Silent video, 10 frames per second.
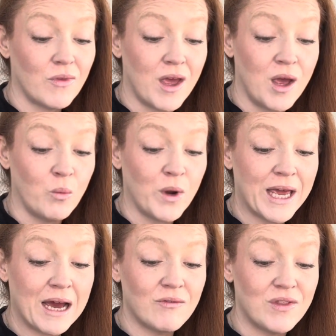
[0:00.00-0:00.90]
And we
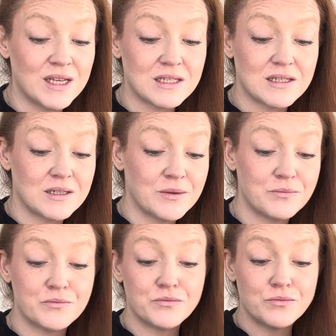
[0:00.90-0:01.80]
have this
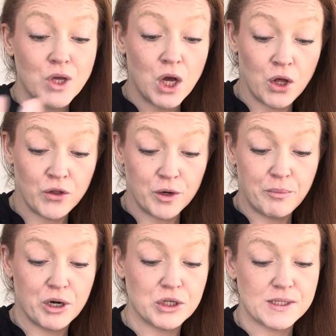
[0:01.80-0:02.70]
other
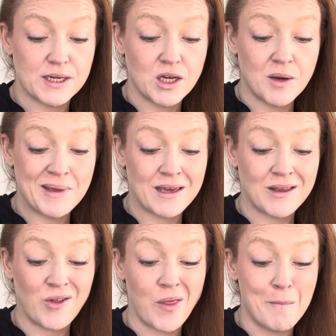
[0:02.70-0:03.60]
person coming in
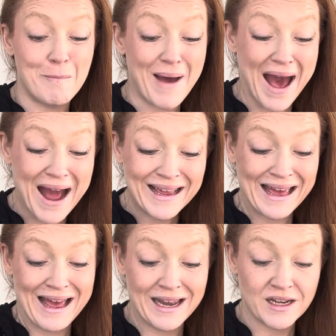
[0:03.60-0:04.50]
on the back
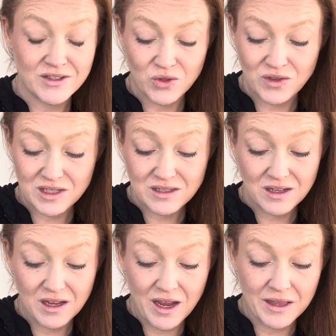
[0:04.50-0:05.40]
end. So this
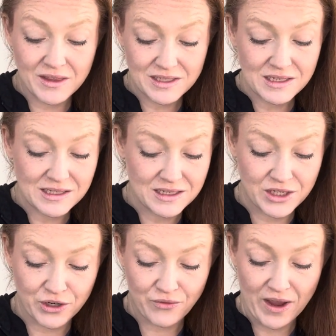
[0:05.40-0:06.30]
is in
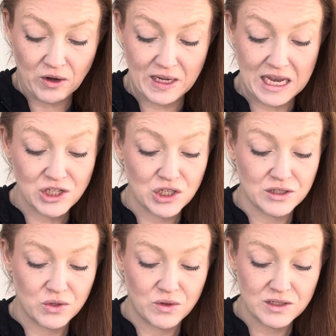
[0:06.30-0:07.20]
your foundation.
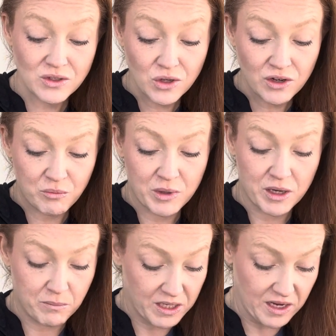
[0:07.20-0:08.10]
So this could have
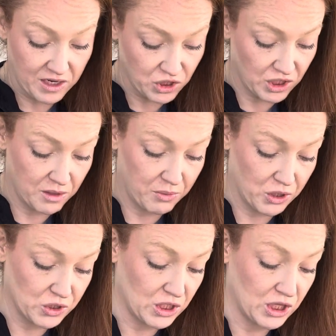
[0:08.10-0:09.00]
been potentially a
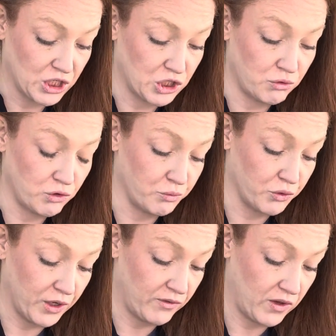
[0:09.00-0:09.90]
person that you knew
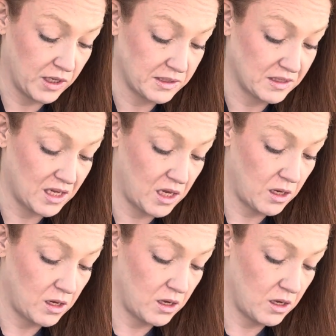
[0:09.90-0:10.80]
previously.